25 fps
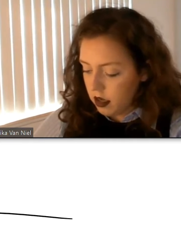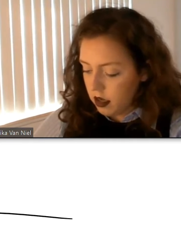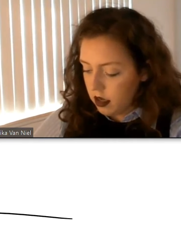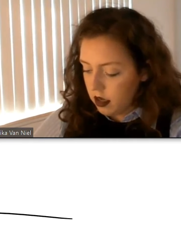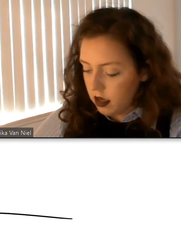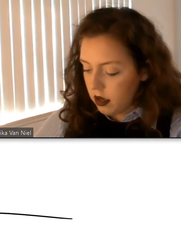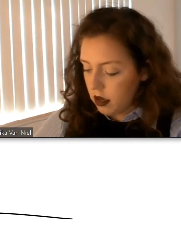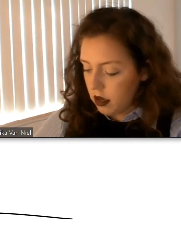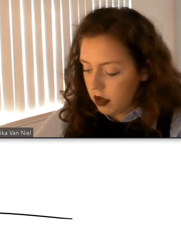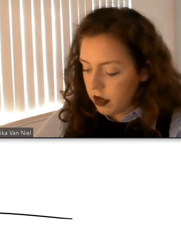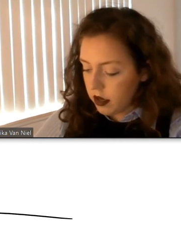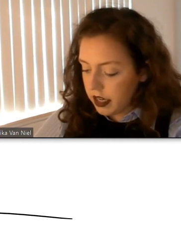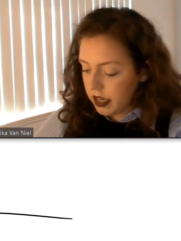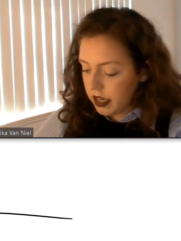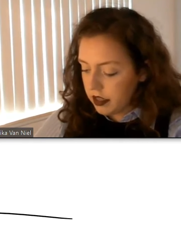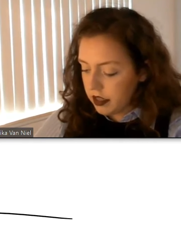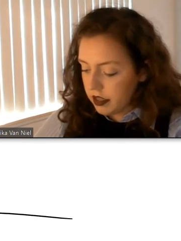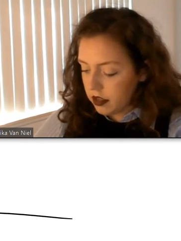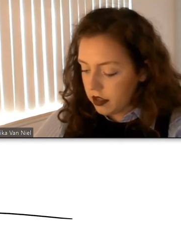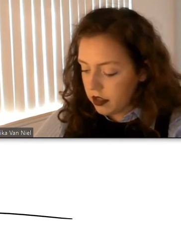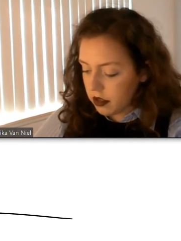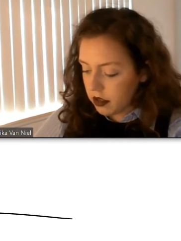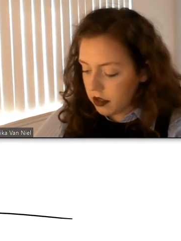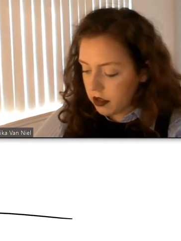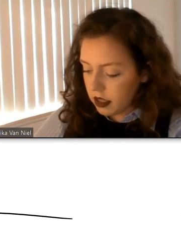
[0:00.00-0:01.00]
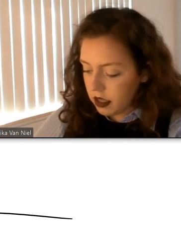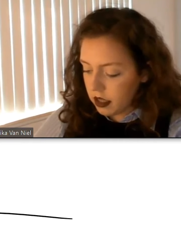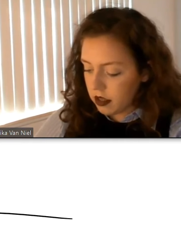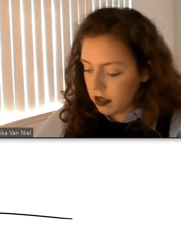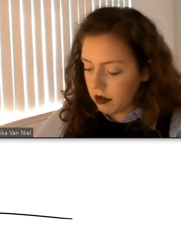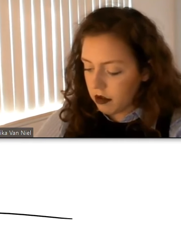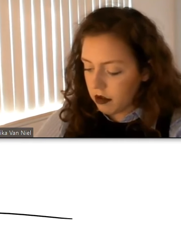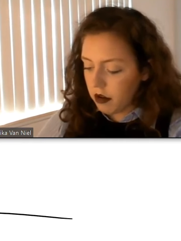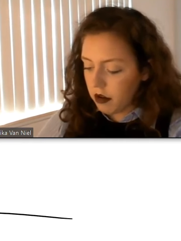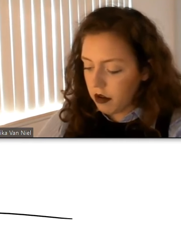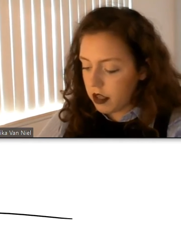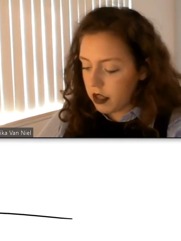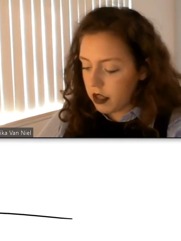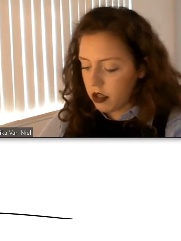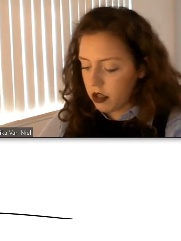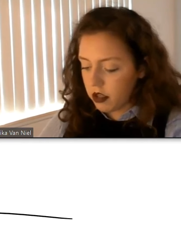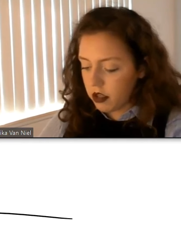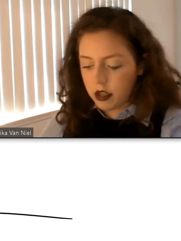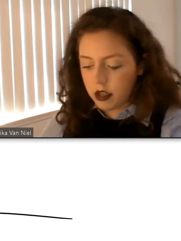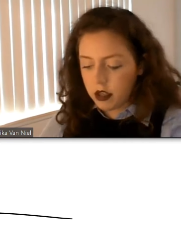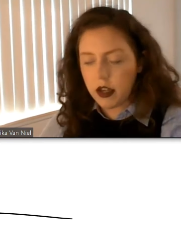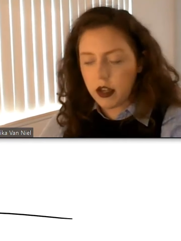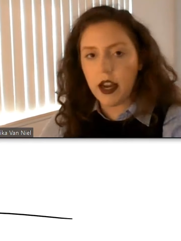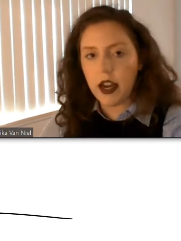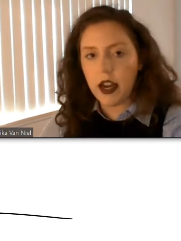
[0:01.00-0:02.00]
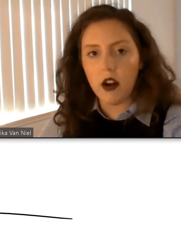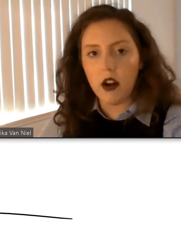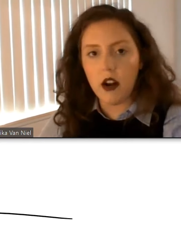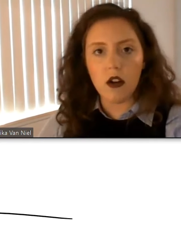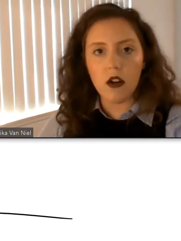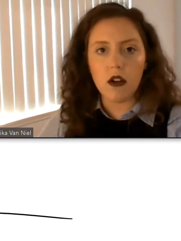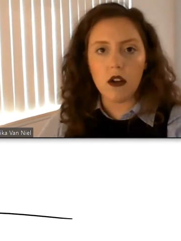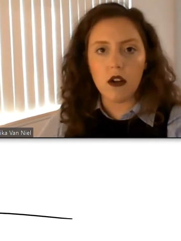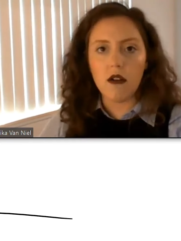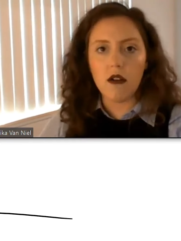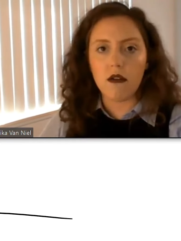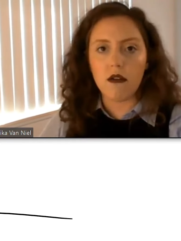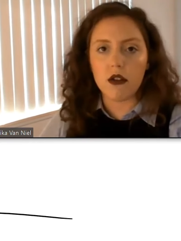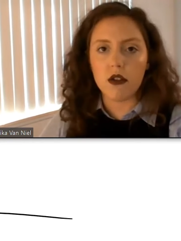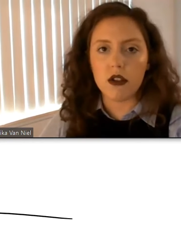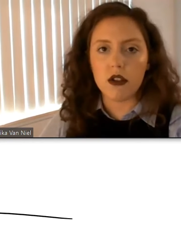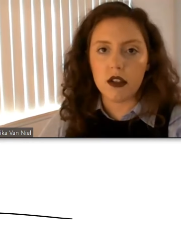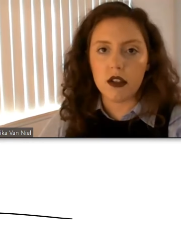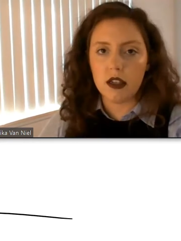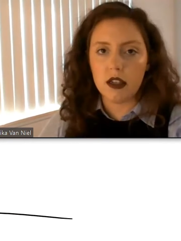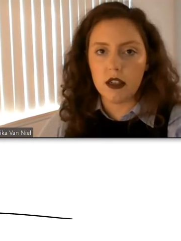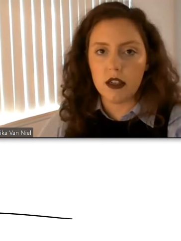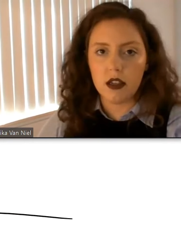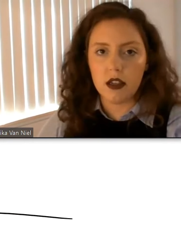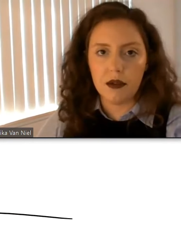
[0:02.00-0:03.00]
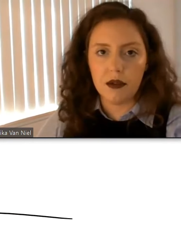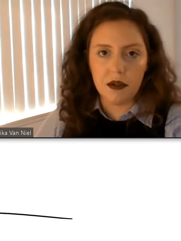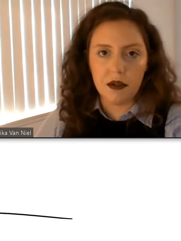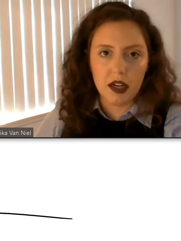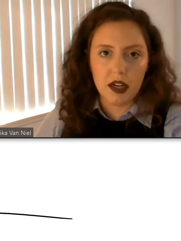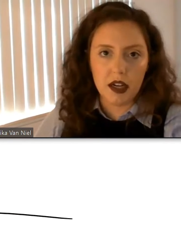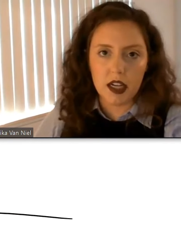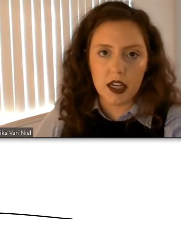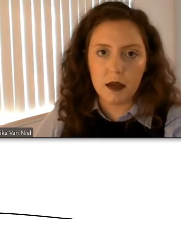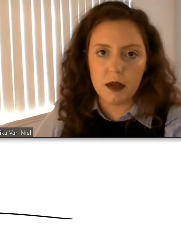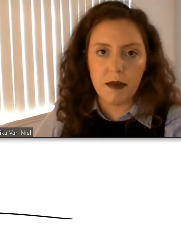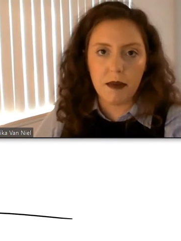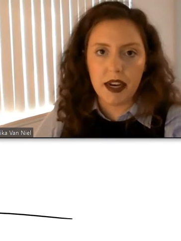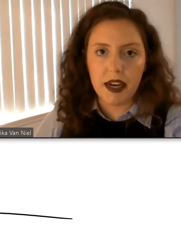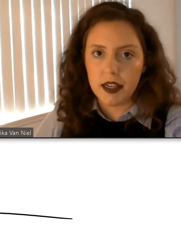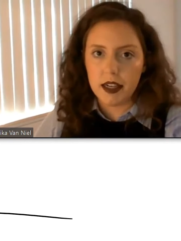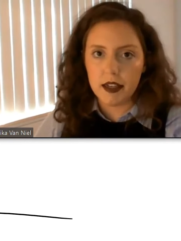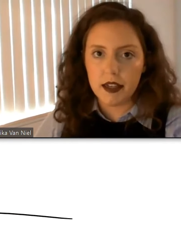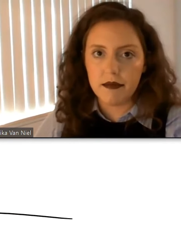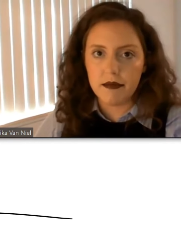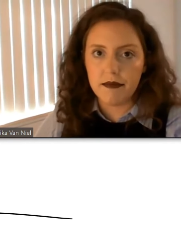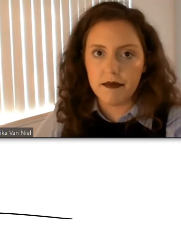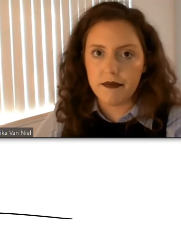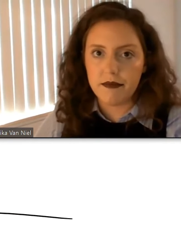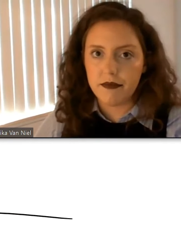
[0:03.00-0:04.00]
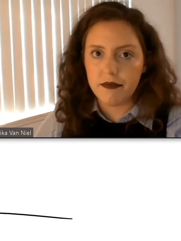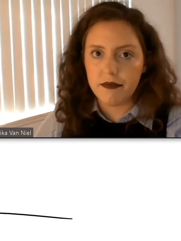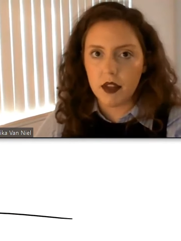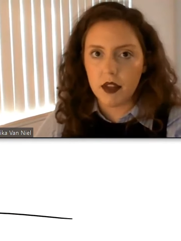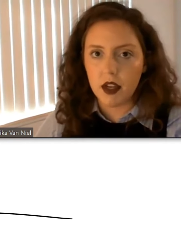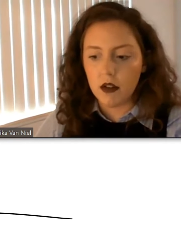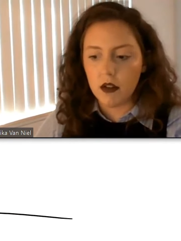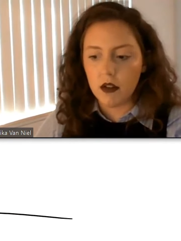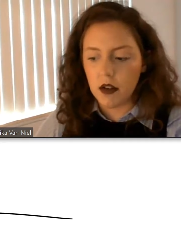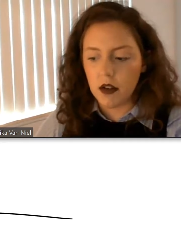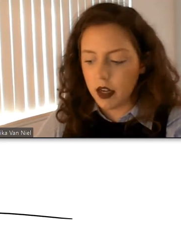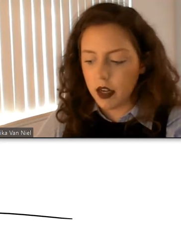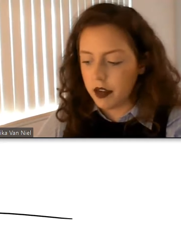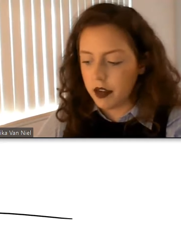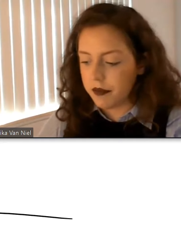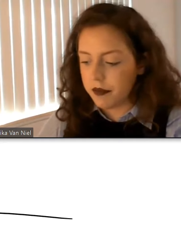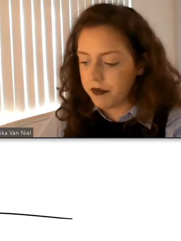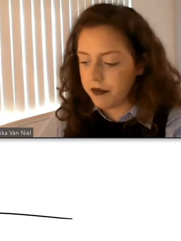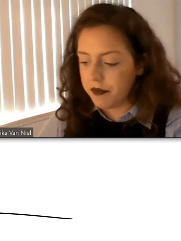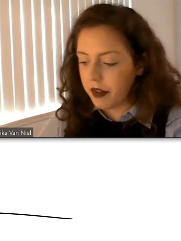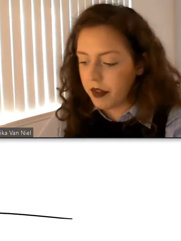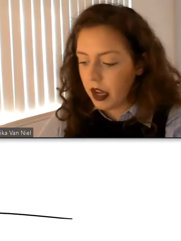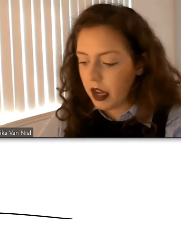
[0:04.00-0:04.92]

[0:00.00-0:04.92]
Okay, so see, so it's just kind of all over, just as you would expect it. Okay,